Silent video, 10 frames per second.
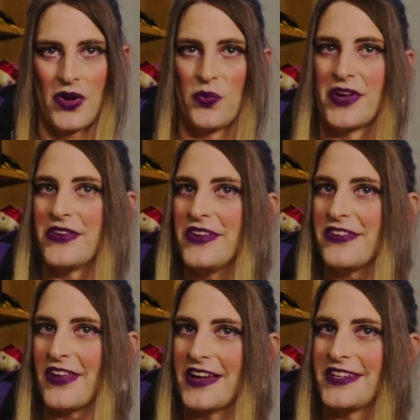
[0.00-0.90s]
When you
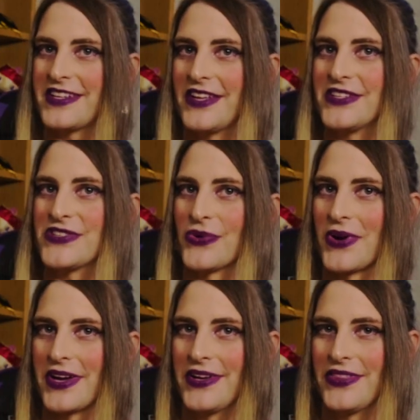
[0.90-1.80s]
decide to tell a
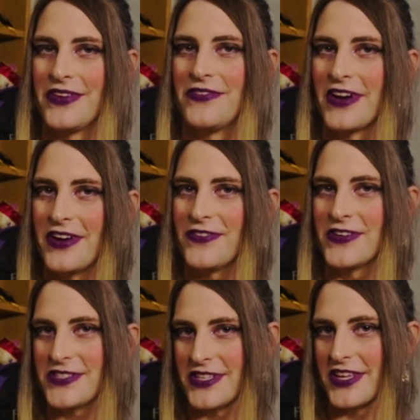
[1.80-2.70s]
story, the very
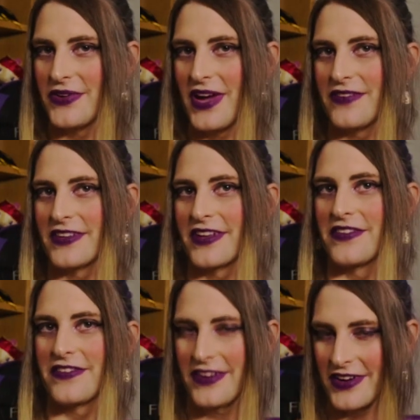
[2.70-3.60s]
first thing you have to
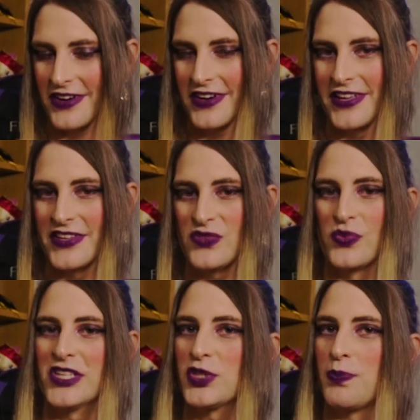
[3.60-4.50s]
consider is
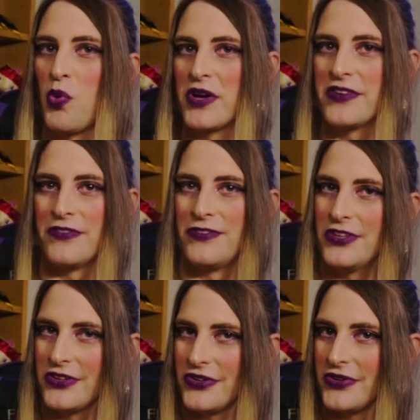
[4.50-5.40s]
which point of
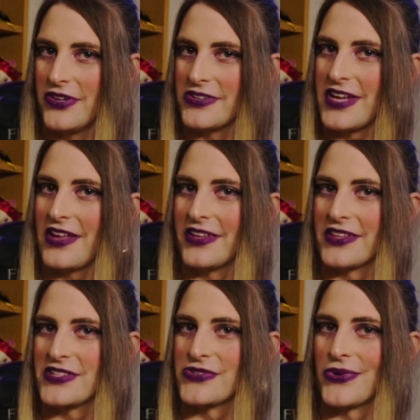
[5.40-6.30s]
view you're telling
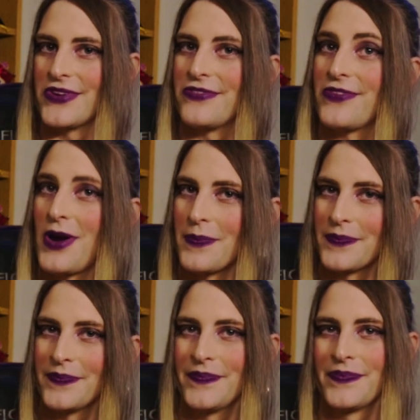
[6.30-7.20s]
the story
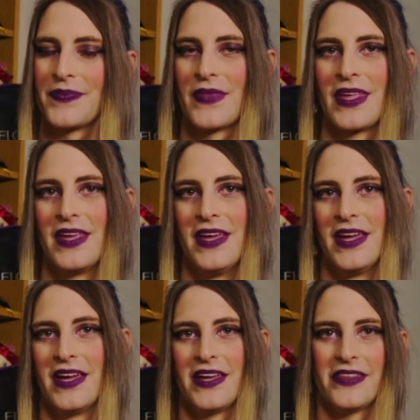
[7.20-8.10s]
from.
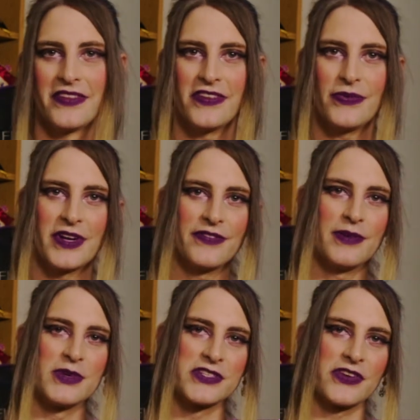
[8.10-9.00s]
This is one of the
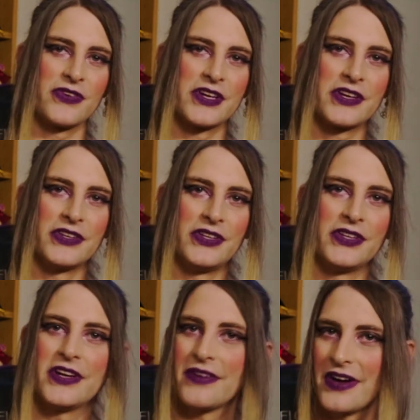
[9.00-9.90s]
most critical
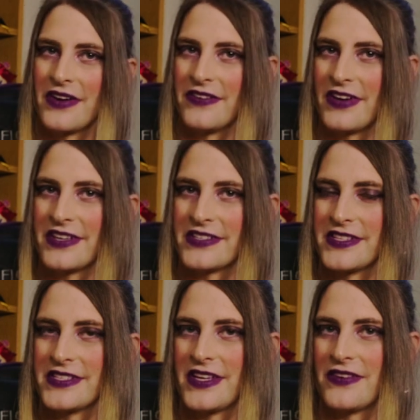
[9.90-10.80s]
literary
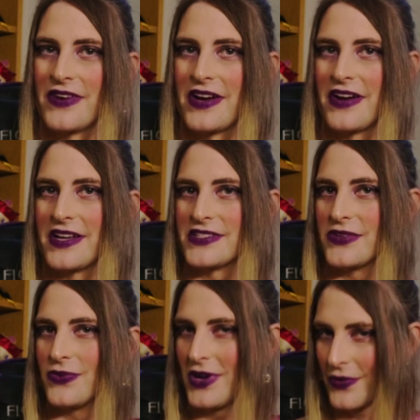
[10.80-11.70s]
devices that a writer has
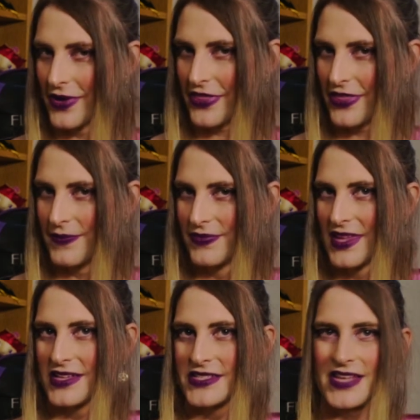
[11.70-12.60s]
to work with.
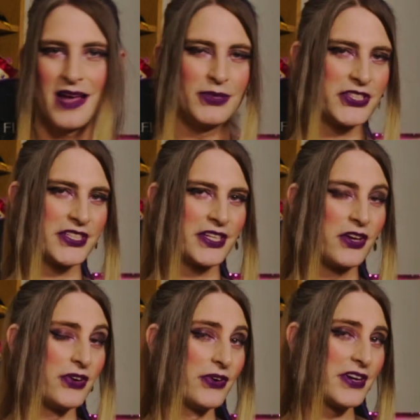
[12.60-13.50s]
Establishing
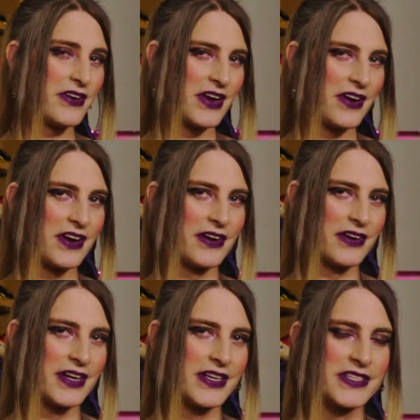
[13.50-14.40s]
who your narrator
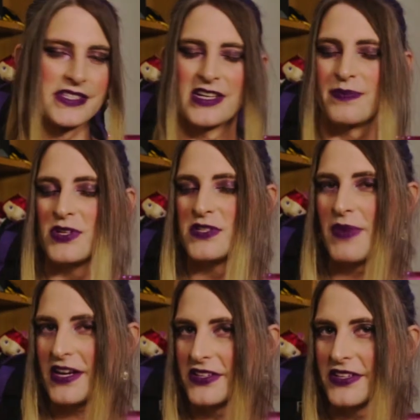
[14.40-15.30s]
is, their
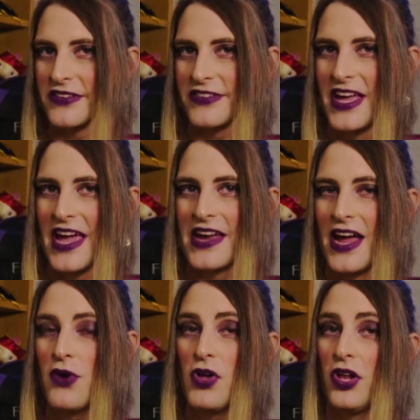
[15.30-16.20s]
perspective, and
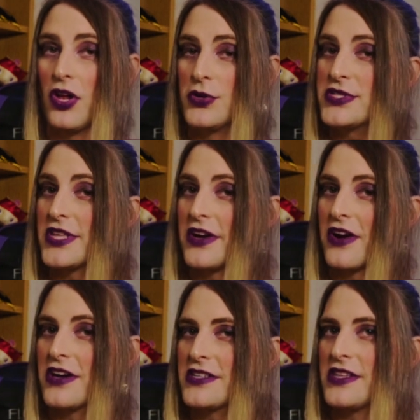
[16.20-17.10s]
how close they
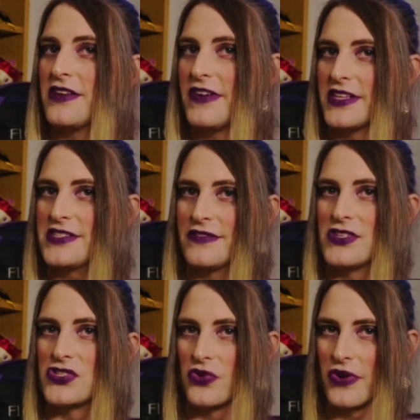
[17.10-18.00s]
are to the events of the
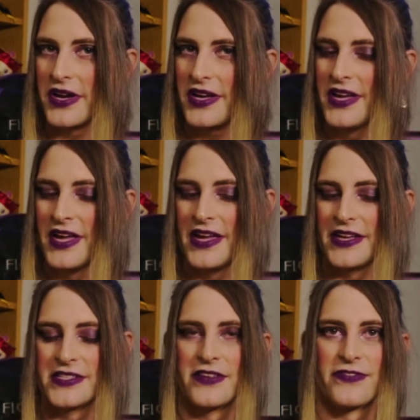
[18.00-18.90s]
story
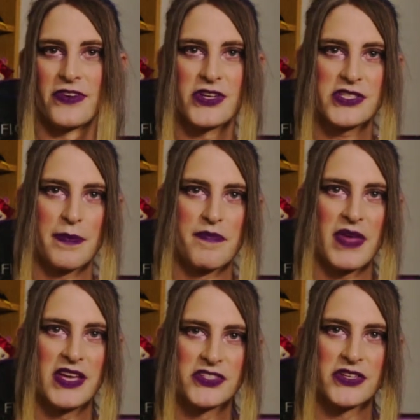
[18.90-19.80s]
is the first
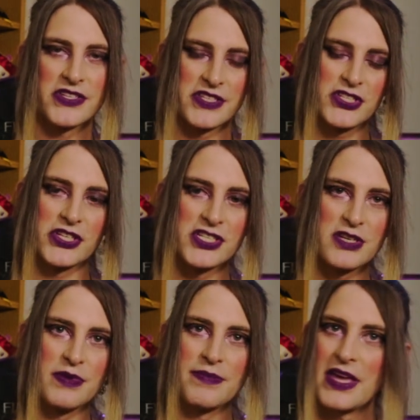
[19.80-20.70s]
major decision to
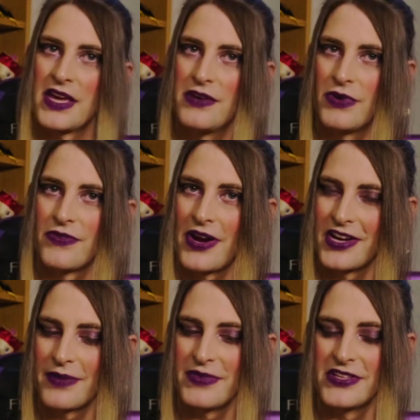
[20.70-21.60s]
be made when
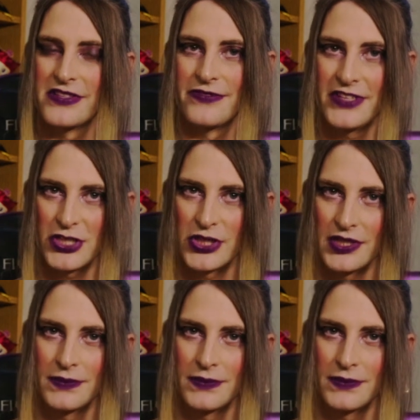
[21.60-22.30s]
writing a piece of fiction.